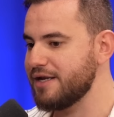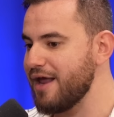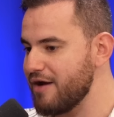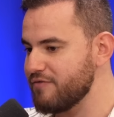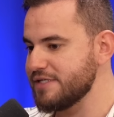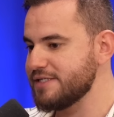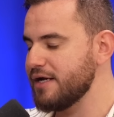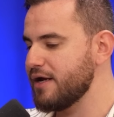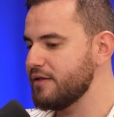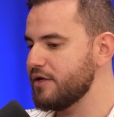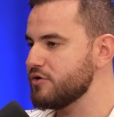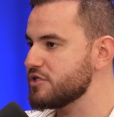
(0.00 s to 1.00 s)
And every
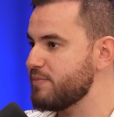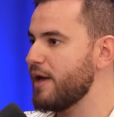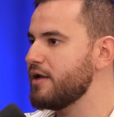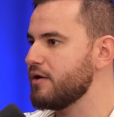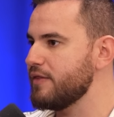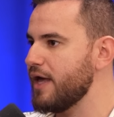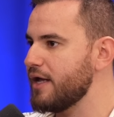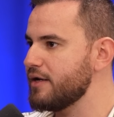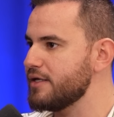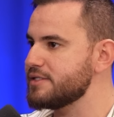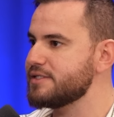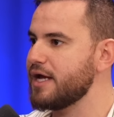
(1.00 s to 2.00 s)
second that you're spending on that
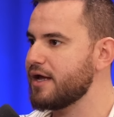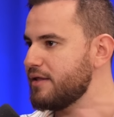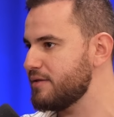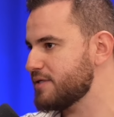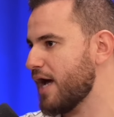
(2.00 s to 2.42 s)
is second